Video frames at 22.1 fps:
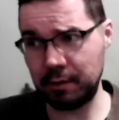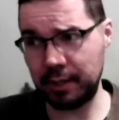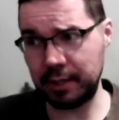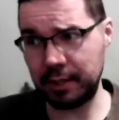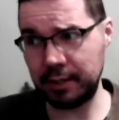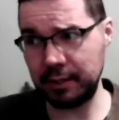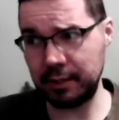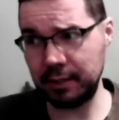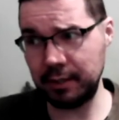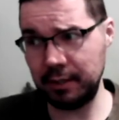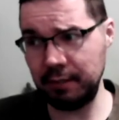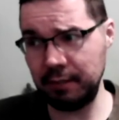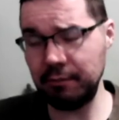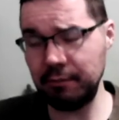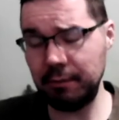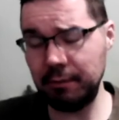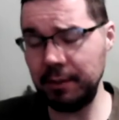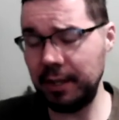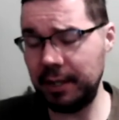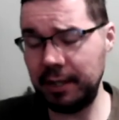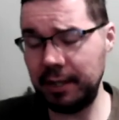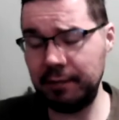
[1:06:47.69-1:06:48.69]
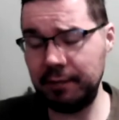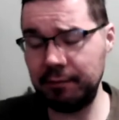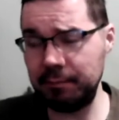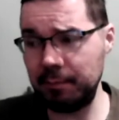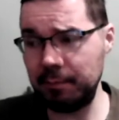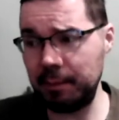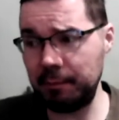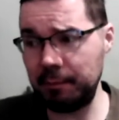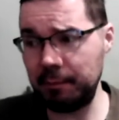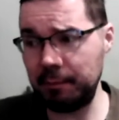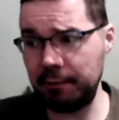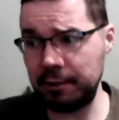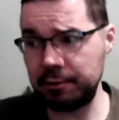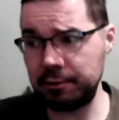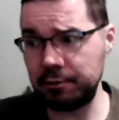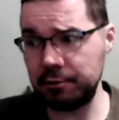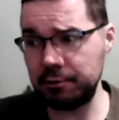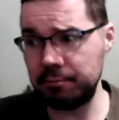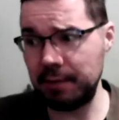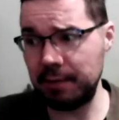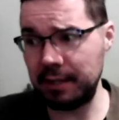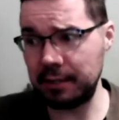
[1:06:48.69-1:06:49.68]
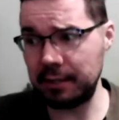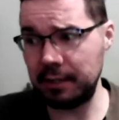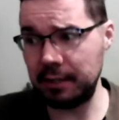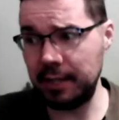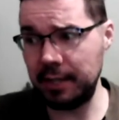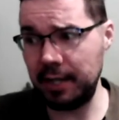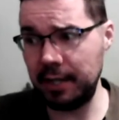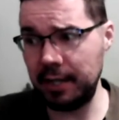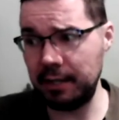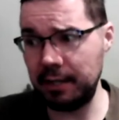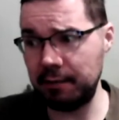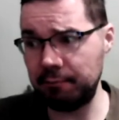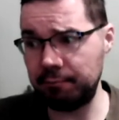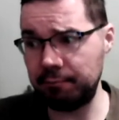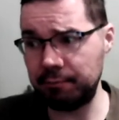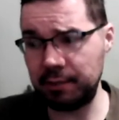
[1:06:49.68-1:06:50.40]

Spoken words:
like even my professors back in the day